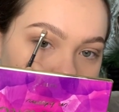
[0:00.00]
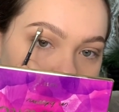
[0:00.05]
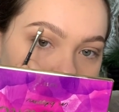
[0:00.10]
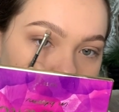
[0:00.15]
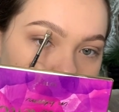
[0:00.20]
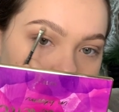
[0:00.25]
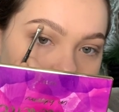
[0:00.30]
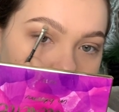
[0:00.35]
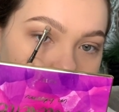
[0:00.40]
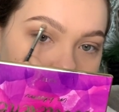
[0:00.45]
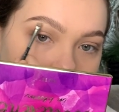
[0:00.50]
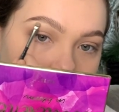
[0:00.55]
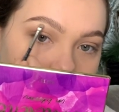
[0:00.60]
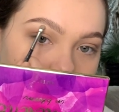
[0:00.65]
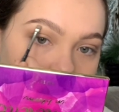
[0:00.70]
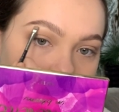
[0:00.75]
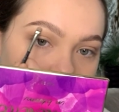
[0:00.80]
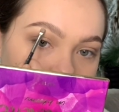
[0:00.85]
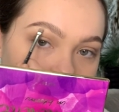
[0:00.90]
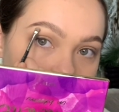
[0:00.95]
And I like
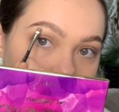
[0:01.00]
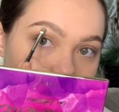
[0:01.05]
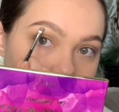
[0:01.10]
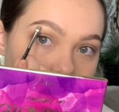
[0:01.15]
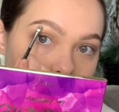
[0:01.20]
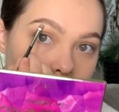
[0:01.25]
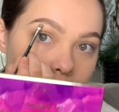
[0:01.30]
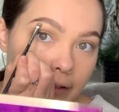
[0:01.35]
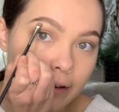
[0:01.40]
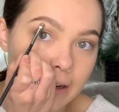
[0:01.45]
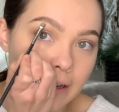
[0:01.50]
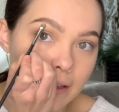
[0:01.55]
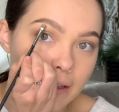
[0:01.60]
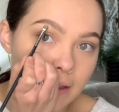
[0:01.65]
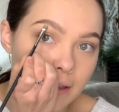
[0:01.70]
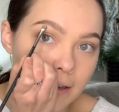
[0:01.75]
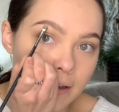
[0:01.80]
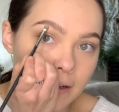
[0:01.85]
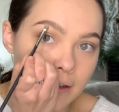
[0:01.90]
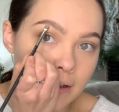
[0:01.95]
to start right
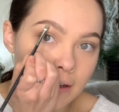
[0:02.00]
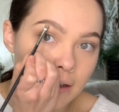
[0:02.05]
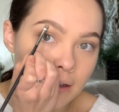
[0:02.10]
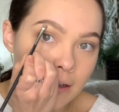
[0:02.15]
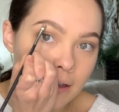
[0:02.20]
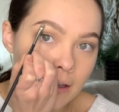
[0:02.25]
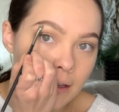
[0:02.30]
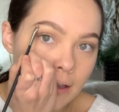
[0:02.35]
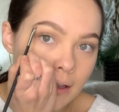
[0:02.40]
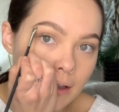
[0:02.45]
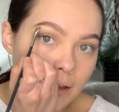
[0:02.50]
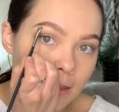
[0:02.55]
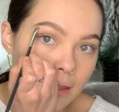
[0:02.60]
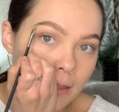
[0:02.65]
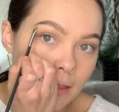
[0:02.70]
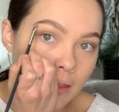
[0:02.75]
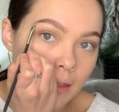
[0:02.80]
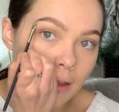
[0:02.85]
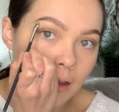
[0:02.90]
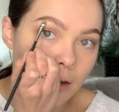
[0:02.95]
here
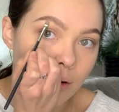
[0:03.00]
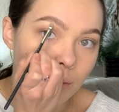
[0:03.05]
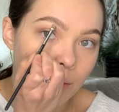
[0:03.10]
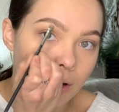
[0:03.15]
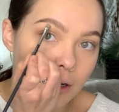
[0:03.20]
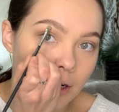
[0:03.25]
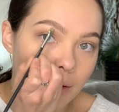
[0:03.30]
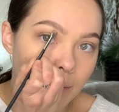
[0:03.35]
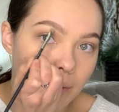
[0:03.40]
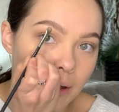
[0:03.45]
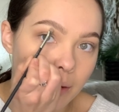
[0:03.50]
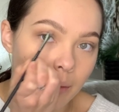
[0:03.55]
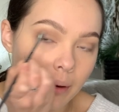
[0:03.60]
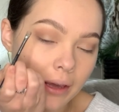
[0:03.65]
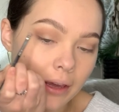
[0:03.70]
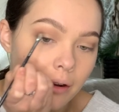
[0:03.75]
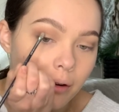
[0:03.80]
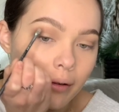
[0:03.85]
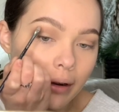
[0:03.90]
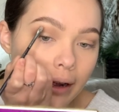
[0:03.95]
and then work my
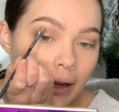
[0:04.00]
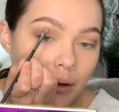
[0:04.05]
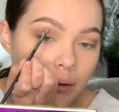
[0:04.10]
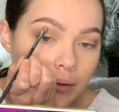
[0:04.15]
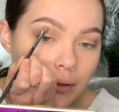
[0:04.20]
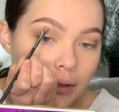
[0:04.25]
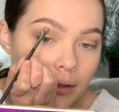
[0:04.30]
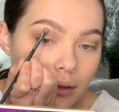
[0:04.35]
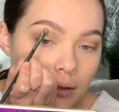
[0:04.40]
way around.